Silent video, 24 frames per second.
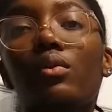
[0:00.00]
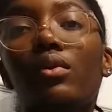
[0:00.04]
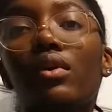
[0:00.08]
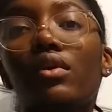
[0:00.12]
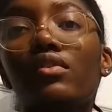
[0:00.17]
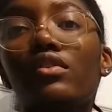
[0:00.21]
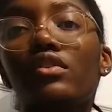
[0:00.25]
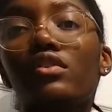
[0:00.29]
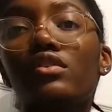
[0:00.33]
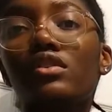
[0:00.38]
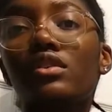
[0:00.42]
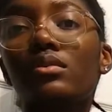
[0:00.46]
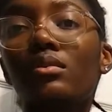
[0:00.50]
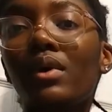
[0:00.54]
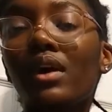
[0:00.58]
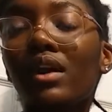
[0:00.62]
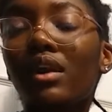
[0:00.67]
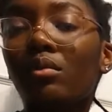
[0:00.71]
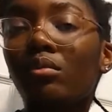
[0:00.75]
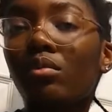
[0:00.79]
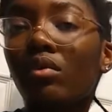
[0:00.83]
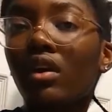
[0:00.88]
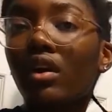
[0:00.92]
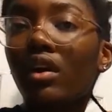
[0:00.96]
Whenever you see me
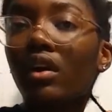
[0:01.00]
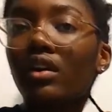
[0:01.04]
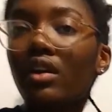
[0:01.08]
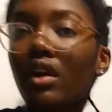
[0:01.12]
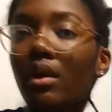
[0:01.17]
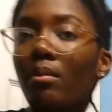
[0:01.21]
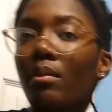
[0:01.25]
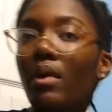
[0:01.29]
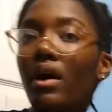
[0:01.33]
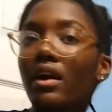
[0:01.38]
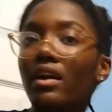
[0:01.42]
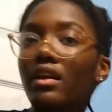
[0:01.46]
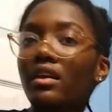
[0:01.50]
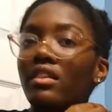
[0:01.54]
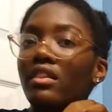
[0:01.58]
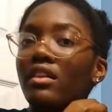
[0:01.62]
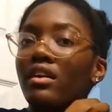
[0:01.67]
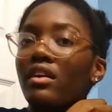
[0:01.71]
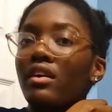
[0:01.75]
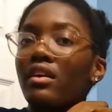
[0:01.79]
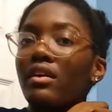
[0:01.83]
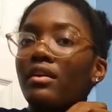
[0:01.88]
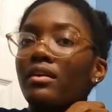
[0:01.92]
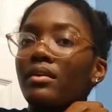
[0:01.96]
adding product, I'm adding
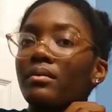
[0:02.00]
the